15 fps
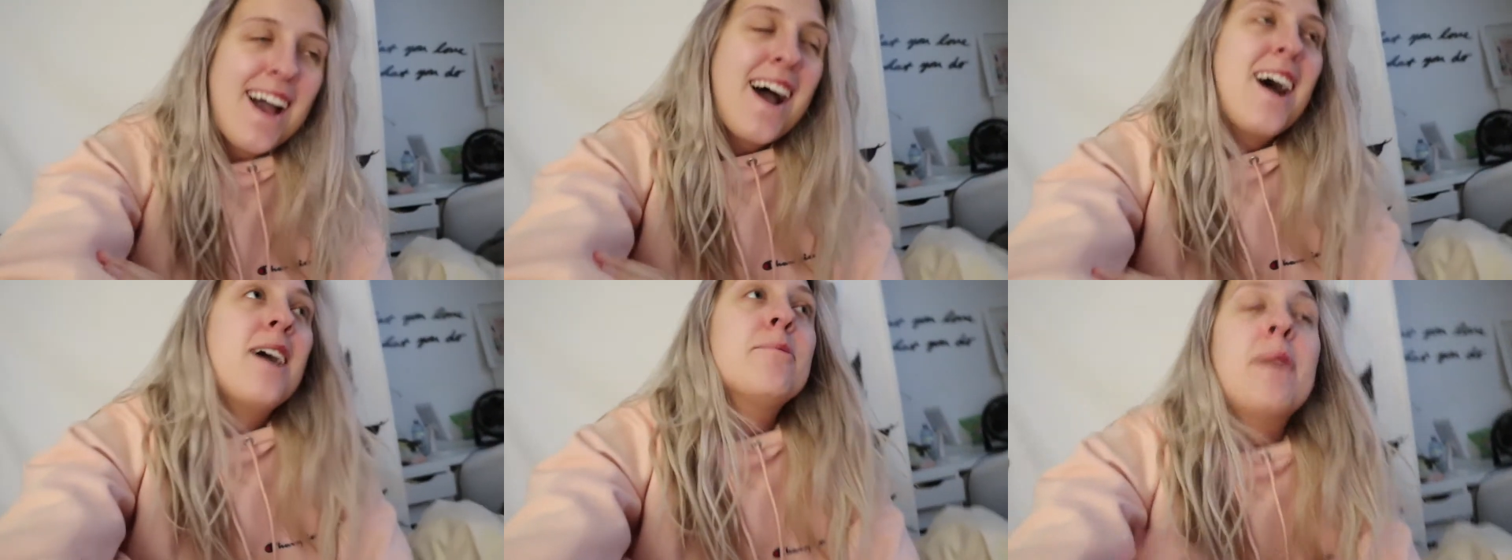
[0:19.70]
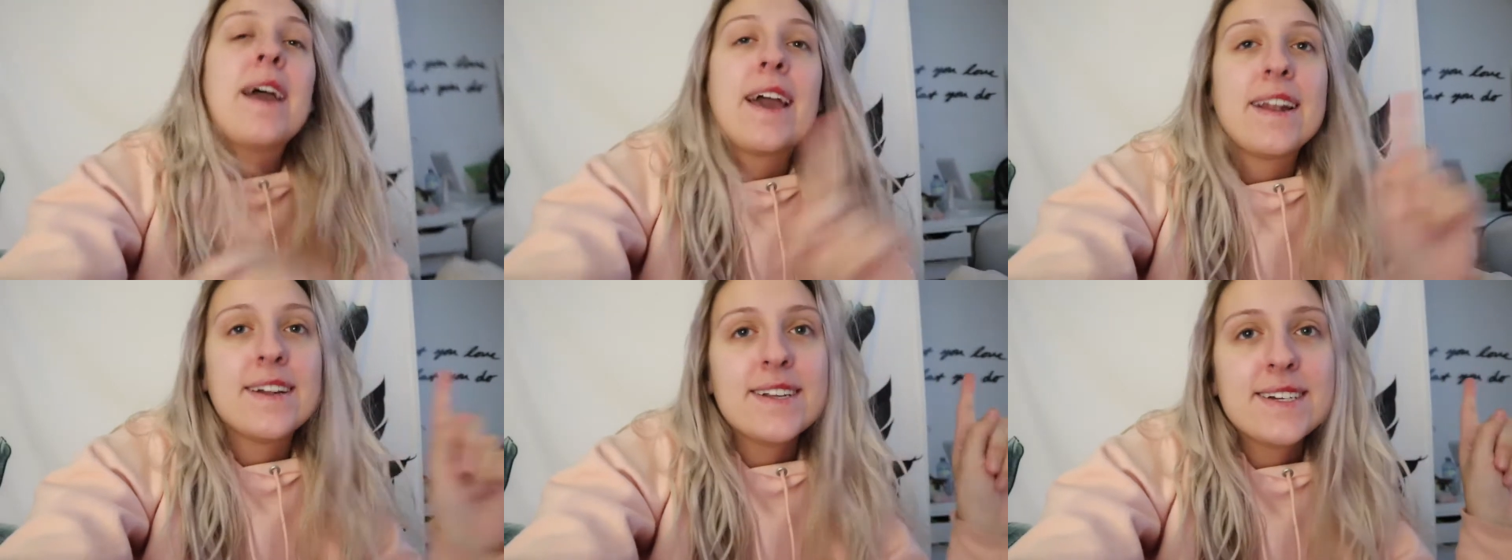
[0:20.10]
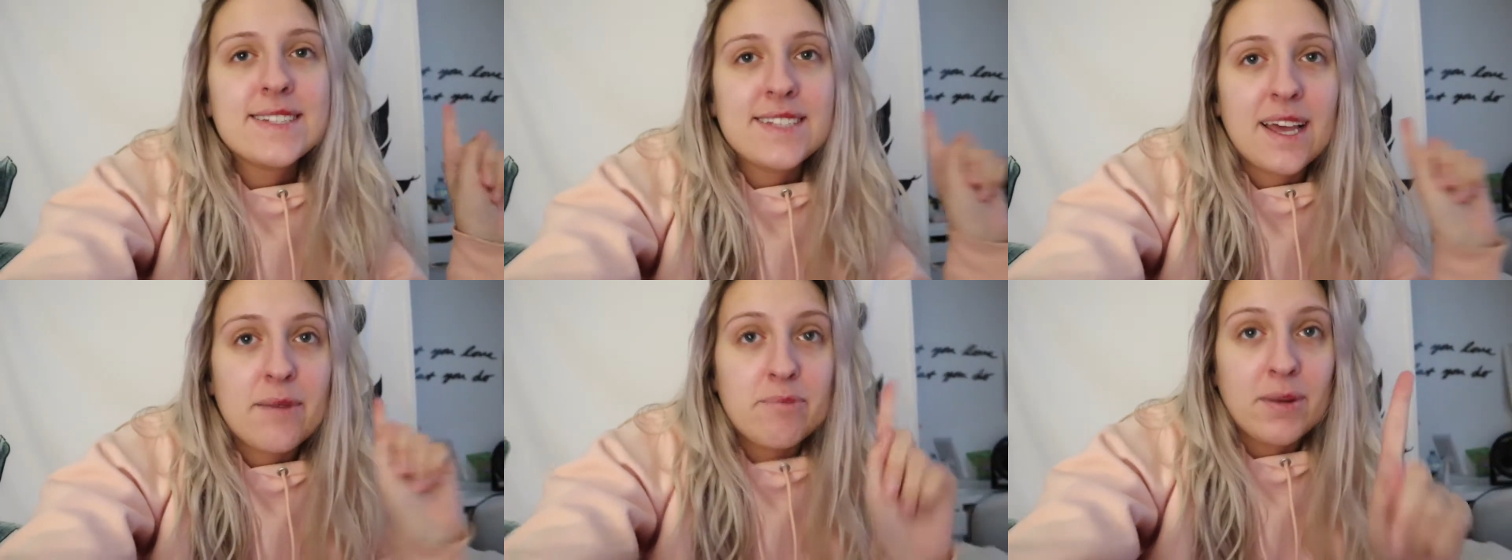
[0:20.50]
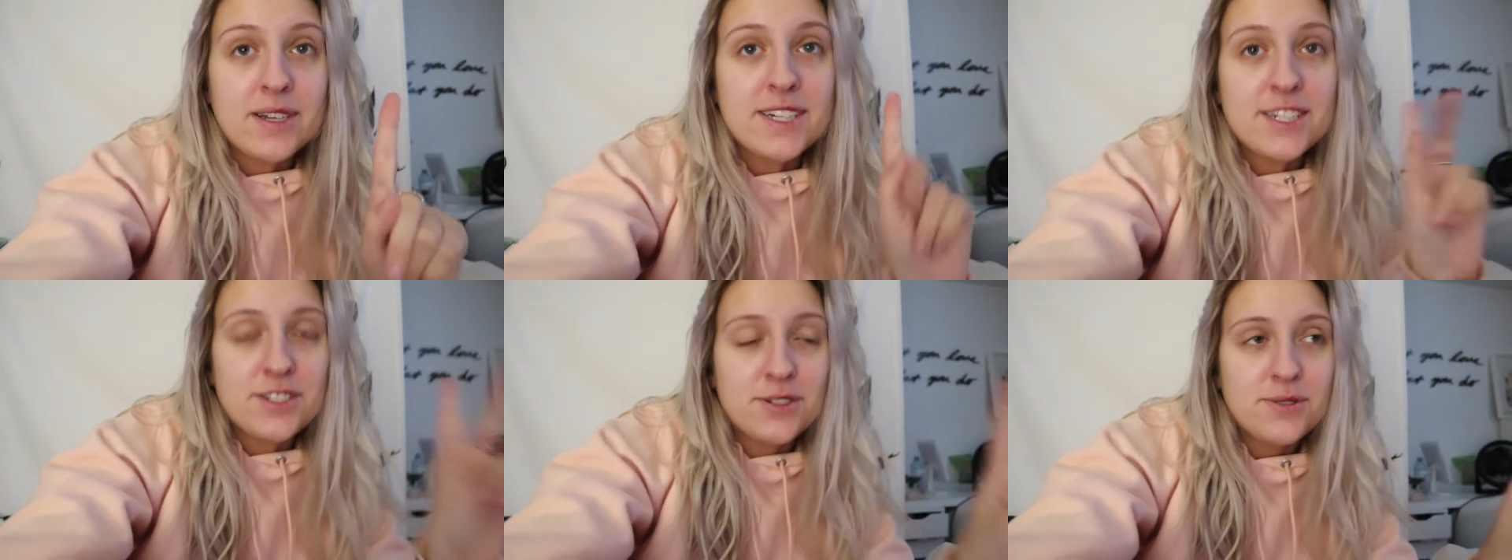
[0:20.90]
I had an exam
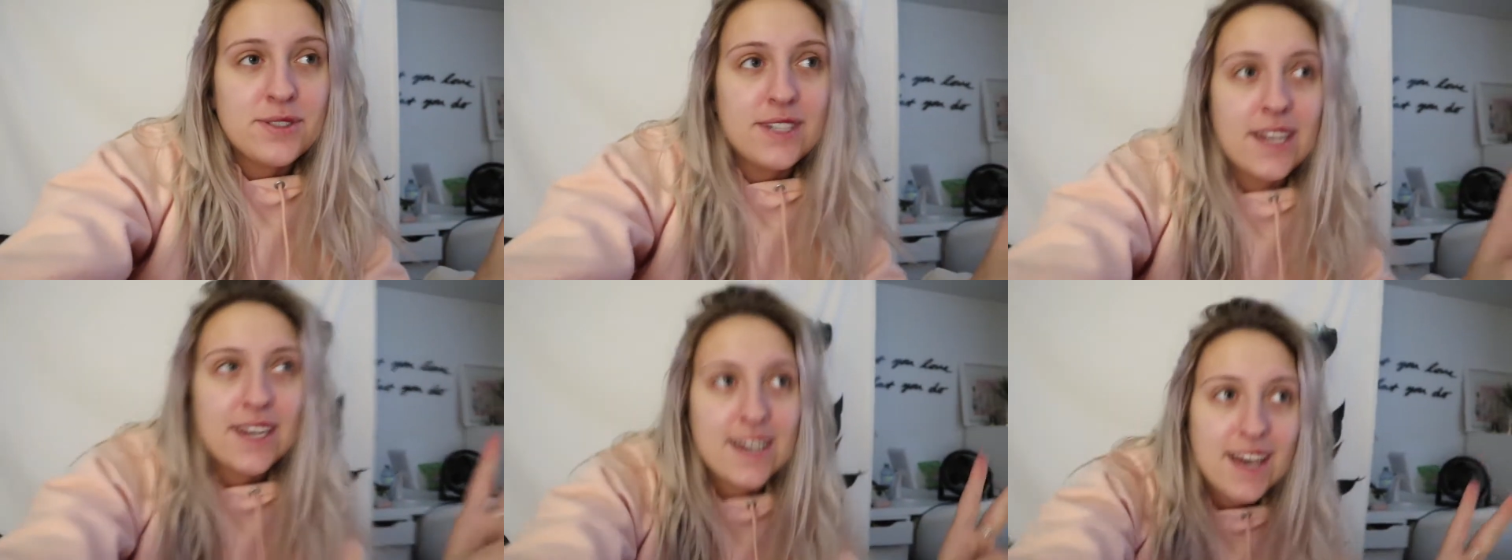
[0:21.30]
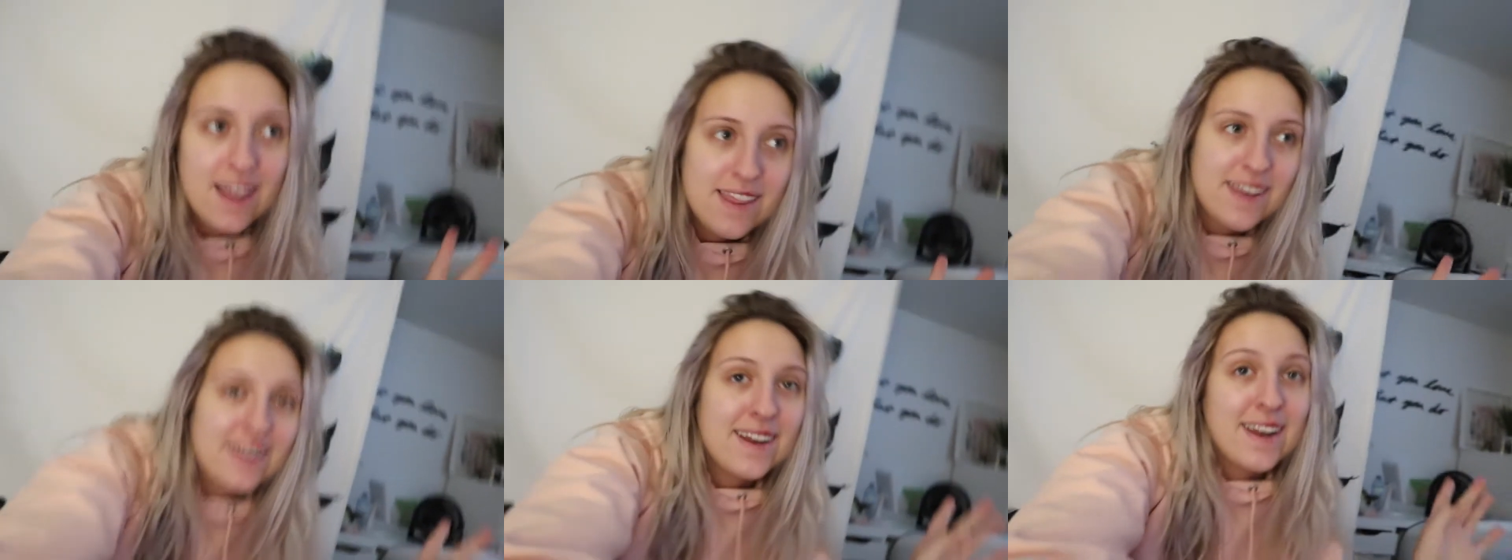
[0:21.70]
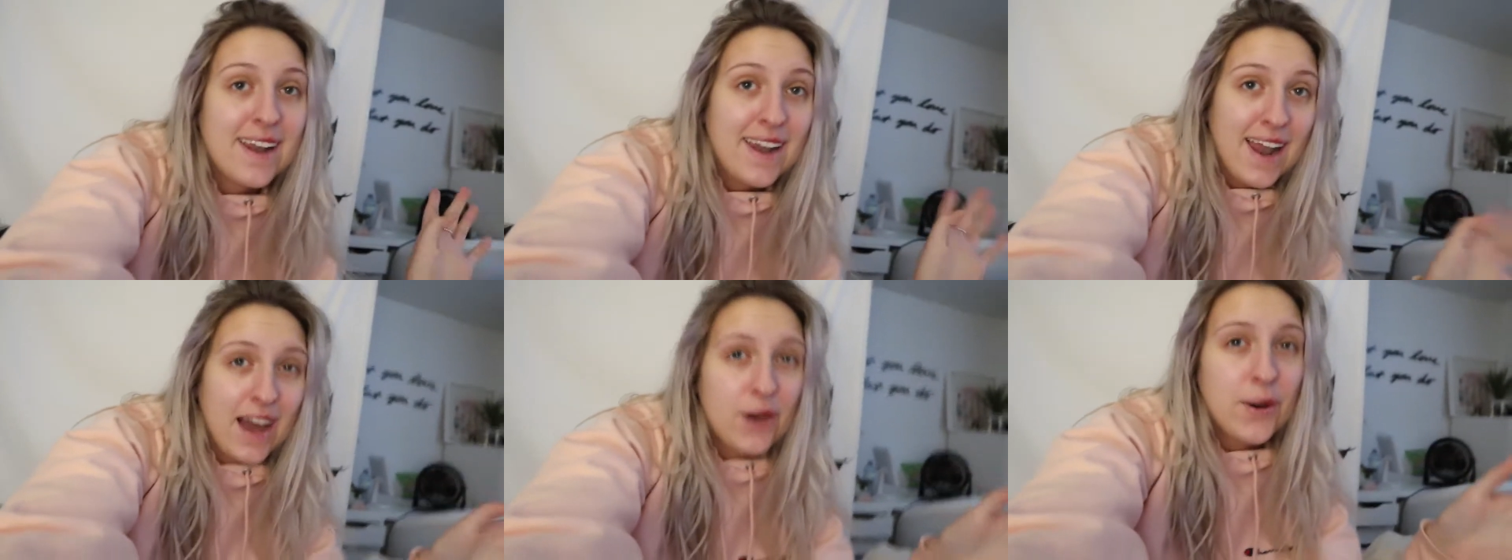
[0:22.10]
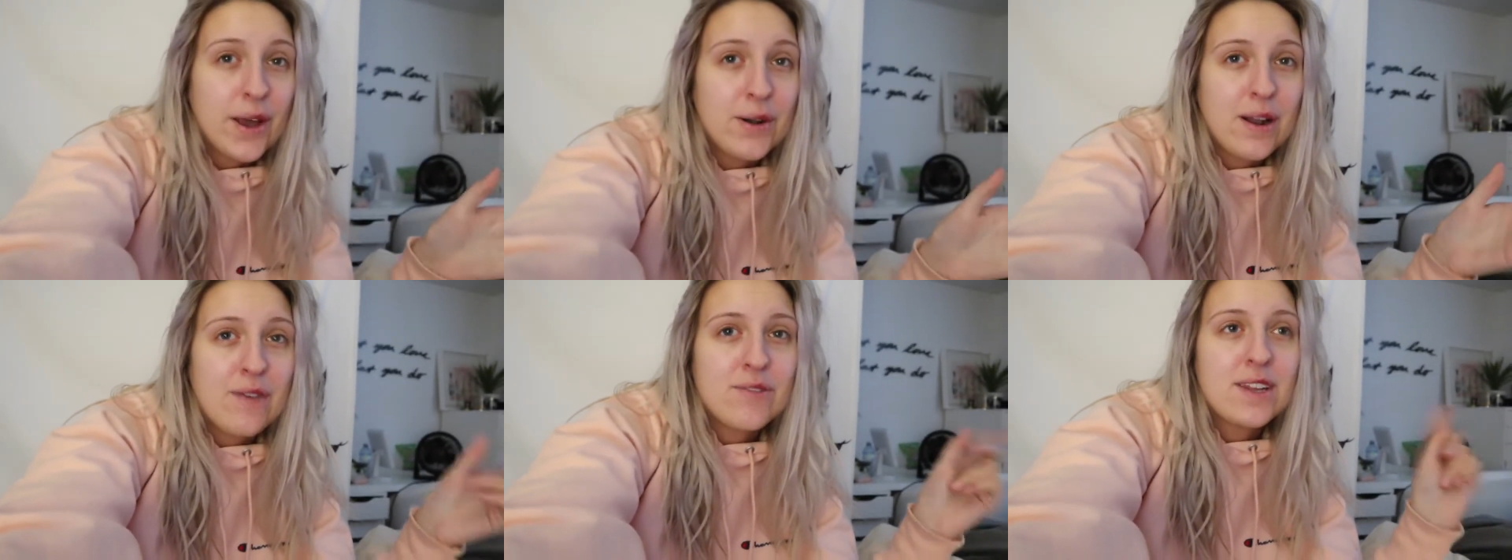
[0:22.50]
Monday, Tuesday, and then now I
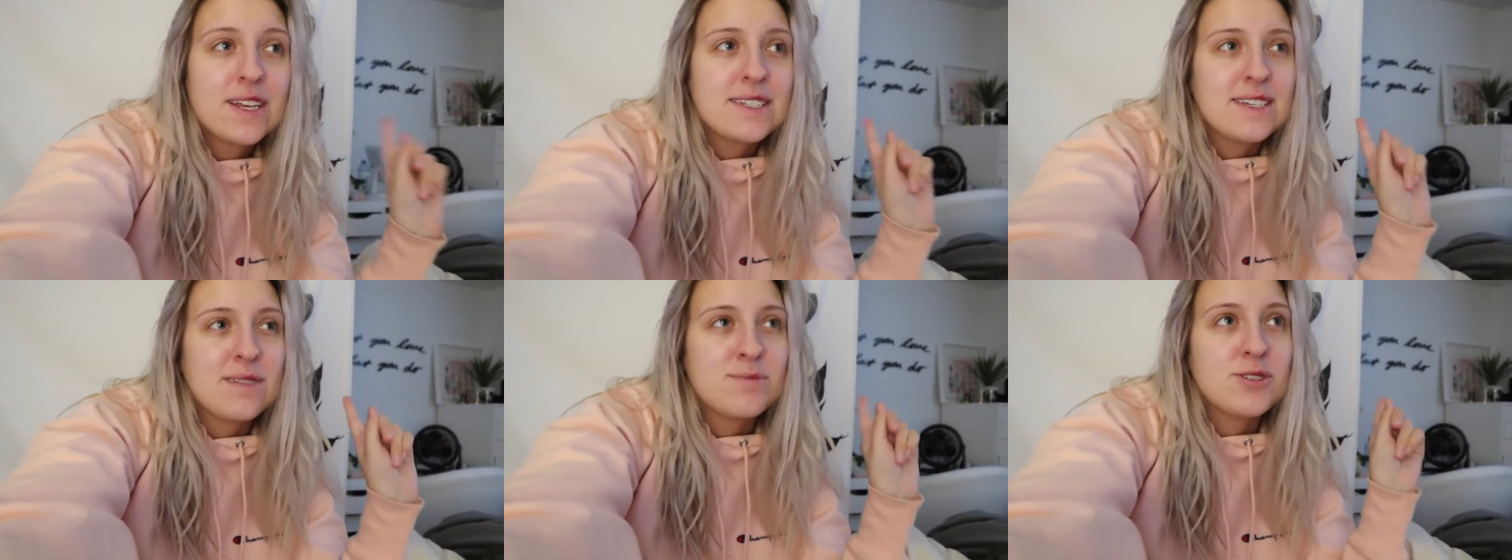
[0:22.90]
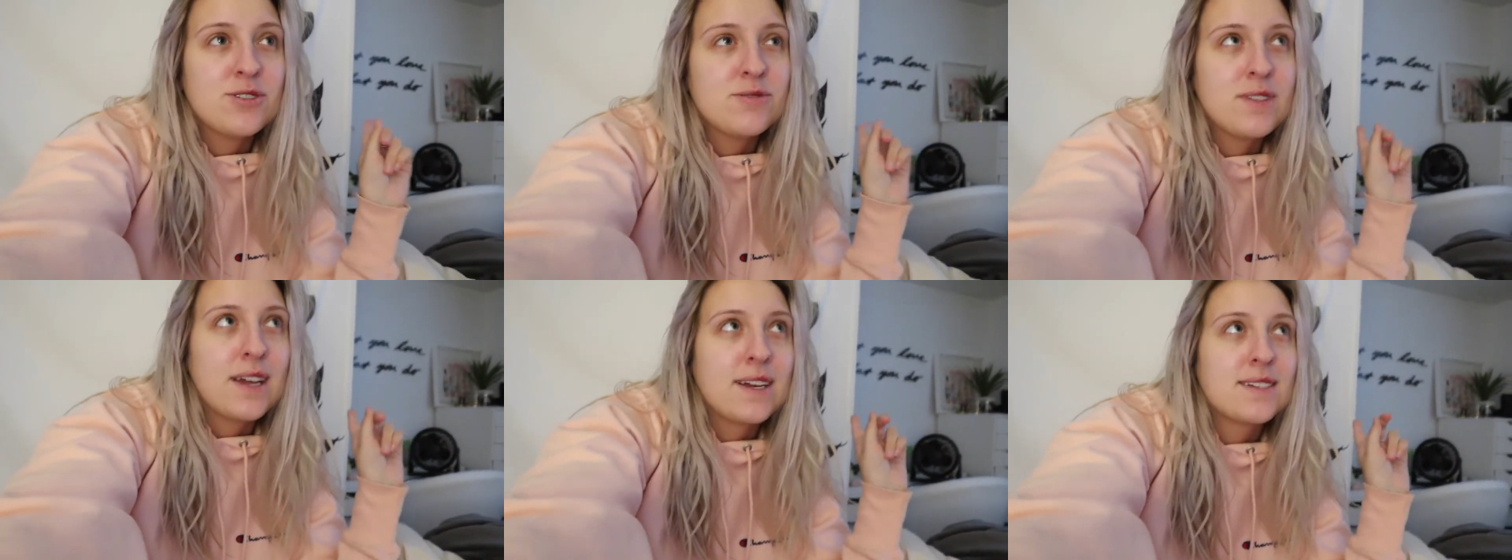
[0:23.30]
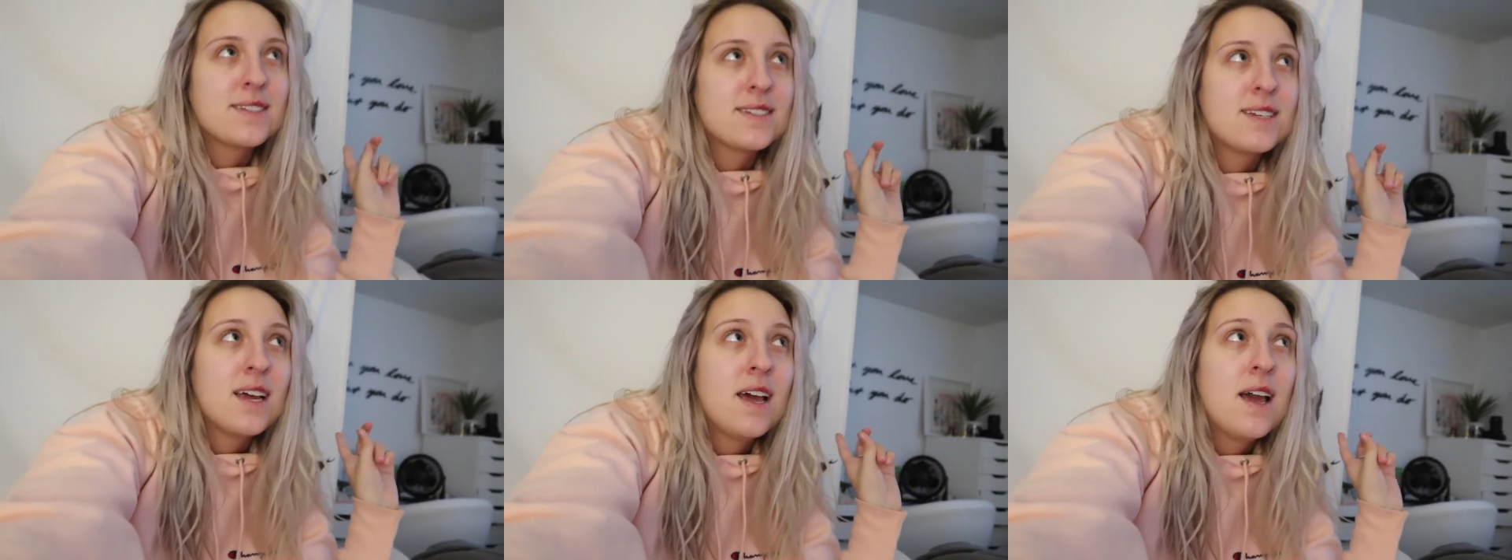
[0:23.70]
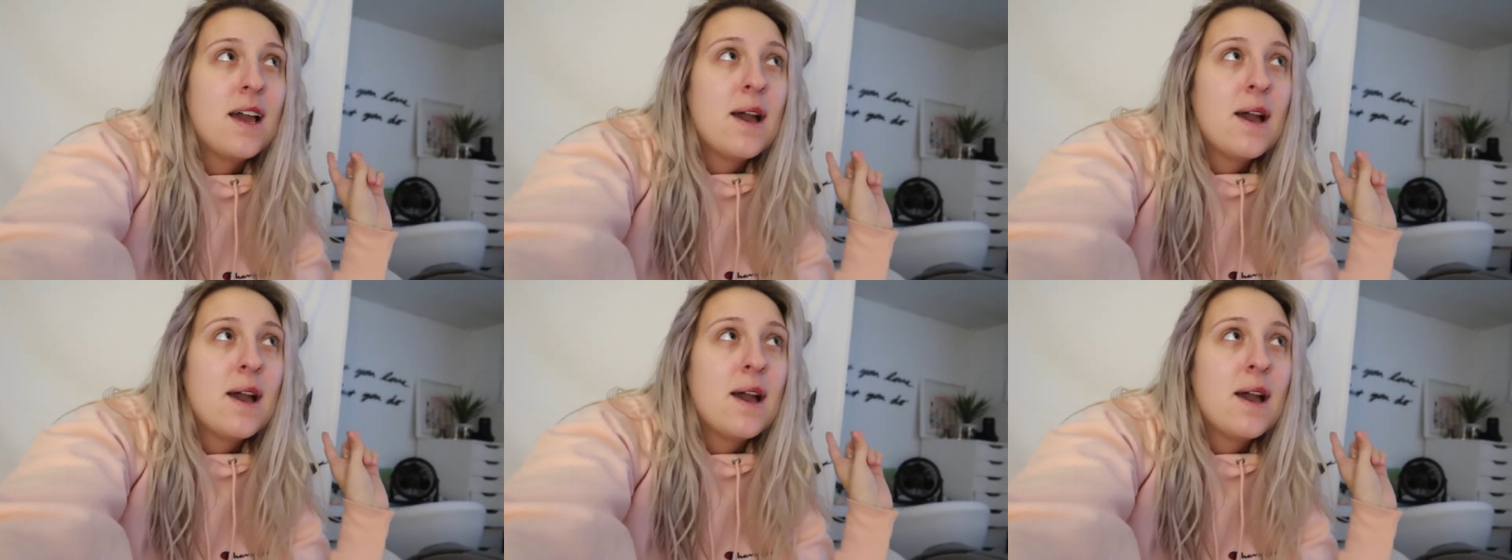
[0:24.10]
don't have an exam till next